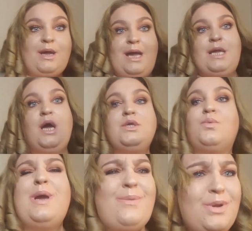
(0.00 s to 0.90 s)
Okay
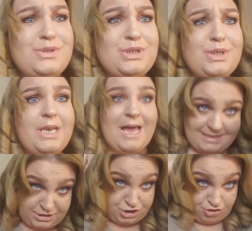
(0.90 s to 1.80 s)
guys, we're on to the
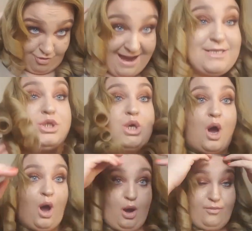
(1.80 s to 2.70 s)
last stretch
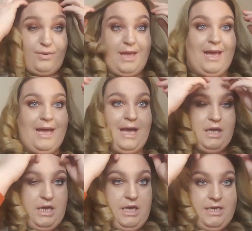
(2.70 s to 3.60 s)
of
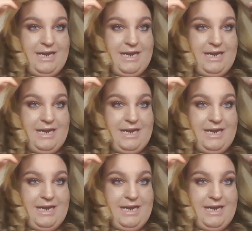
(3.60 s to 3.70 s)
hair.